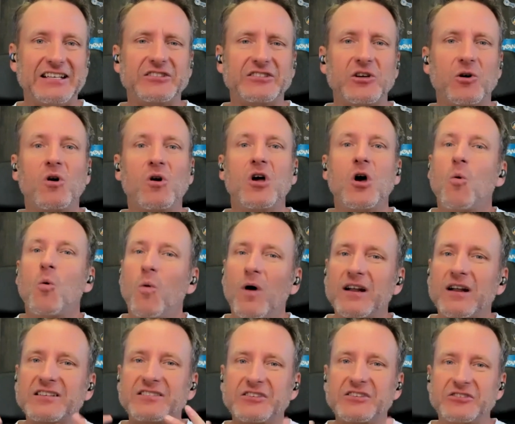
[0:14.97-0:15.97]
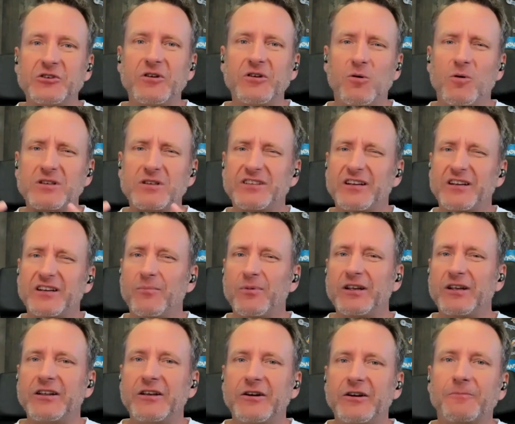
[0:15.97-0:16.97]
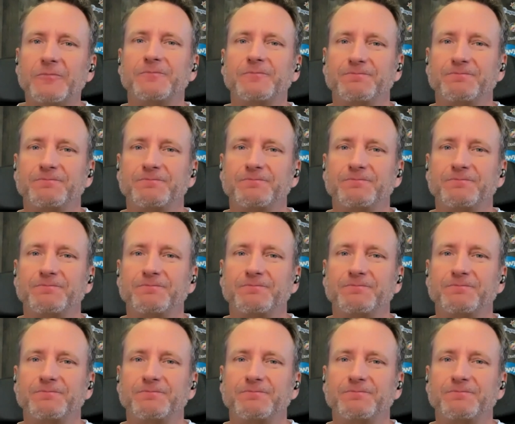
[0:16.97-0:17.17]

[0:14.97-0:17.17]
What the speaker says: So, what is Nasuni? What does the company do?